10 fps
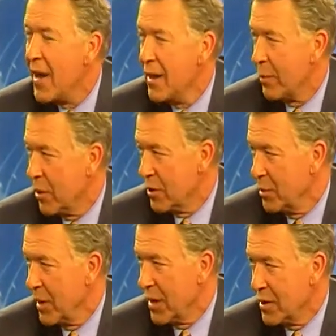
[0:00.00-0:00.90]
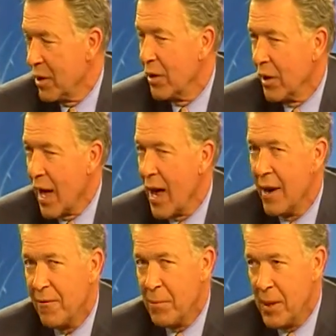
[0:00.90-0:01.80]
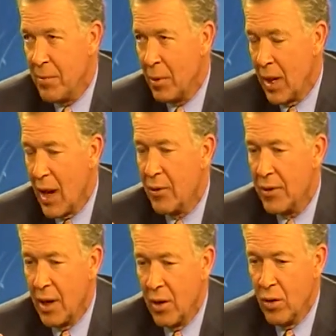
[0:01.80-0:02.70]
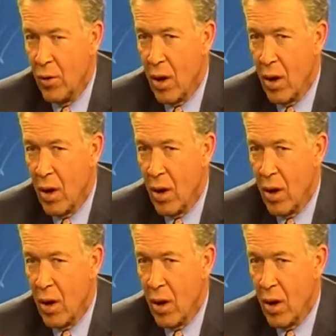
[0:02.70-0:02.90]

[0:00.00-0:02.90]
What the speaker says: because there are a lot of people out there who are in